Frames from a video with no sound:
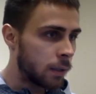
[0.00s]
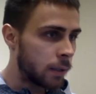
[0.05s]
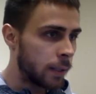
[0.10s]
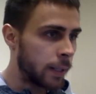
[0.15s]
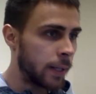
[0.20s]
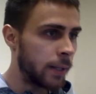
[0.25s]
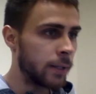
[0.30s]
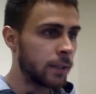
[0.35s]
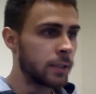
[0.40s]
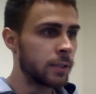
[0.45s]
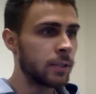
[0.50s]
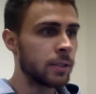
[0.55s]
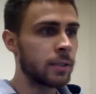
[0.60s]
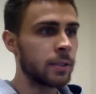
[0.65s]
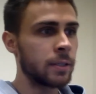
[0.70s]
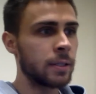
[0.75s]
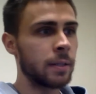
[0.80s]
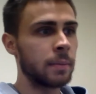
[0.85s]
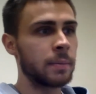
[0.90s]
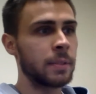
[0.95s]

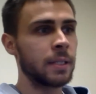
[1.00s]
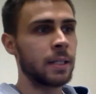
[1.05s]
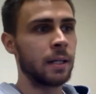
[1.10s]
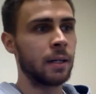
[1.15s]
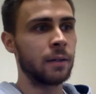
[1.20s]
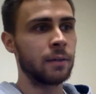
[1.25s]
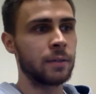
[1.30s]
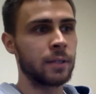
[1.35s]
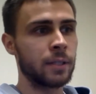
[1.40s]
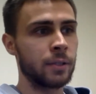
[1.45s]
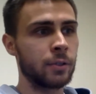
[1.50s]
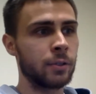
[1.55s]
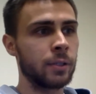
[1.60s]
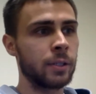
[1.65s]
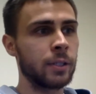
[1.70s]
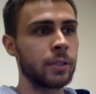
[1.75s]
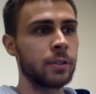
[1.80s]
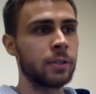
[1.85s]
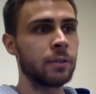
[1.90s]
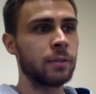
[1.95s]
Characters themselves in
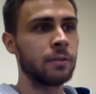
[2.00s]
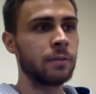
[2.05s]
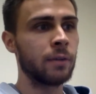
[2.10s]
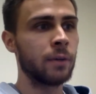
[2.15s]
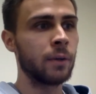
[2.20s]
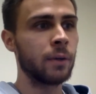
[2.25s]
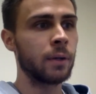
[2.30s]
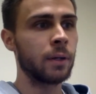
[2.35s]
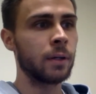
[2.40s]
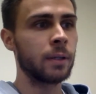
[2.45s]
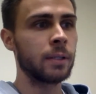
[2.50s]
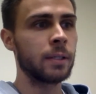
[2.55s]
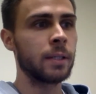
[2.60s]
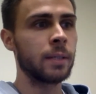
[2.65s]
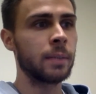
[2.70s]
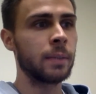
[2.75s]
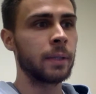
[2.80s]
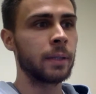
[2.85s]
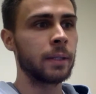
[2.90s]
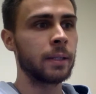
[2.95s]
traditional folk are
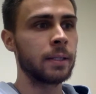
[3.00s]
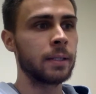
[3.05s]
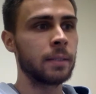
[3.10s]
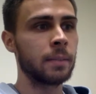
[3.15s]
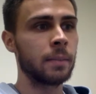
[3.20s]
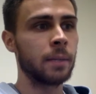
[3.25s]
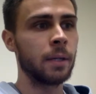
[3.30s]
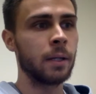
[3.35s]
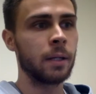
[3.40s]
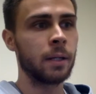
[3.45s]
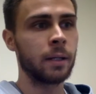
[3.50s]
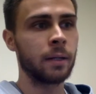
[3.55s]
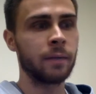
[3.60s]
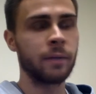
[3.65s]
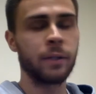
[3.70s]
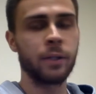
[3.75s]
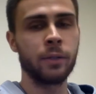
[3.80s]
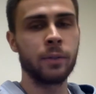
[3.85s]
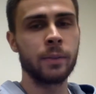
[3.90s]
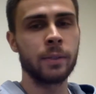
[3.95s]
typically symbolic of
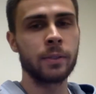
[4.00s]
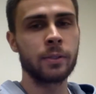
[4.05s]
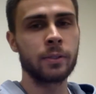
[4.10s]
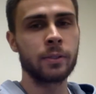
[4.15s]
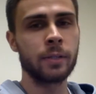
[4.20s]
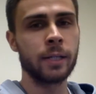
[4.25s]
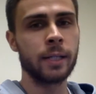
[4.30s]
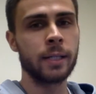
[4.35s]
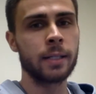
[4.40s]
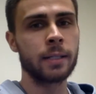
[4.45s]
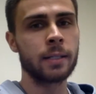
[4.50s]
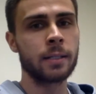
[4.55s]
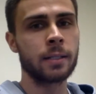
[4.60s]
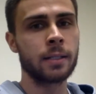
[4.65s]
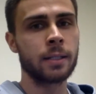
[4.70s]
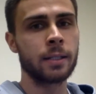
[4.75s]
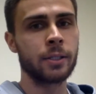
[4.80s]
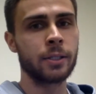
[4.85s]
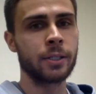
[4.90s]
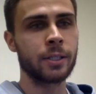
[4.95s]
human traits
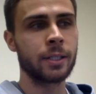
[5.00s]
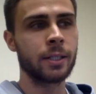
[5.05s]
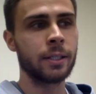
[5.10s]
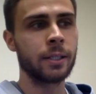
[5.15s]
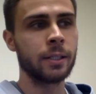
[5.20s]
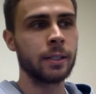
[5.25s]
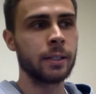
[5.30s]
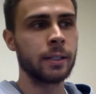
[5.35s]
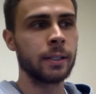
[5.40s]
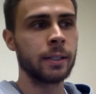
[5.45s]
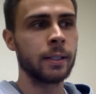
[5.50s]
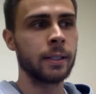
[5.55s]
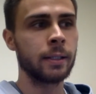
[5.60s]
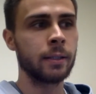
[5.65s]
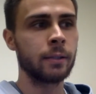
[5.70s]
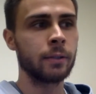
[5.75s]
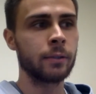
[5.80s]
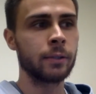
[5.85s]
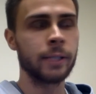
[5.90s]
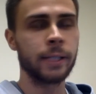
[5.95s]
such as good,
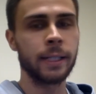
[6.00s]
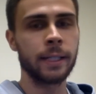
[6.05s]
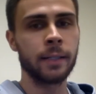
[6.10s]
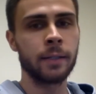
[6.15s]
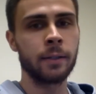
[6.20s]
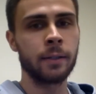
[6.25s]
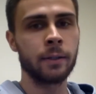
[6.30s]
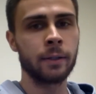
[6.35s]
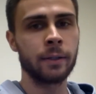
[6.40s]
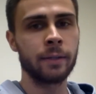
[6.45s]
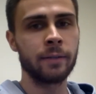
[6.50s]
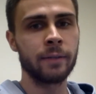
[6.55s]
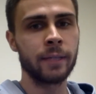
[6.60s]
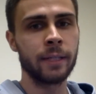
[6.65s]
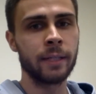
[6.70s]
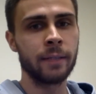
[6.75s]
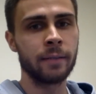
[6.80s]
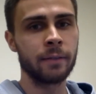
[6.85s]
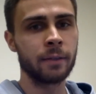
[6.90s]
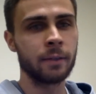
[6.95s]
greed, or even
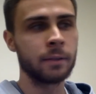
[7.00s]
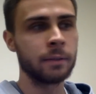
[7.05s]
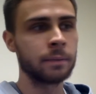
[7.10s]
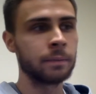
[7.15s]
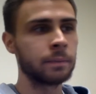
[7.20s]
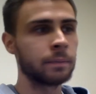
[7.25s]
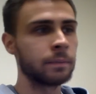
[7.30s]
evil.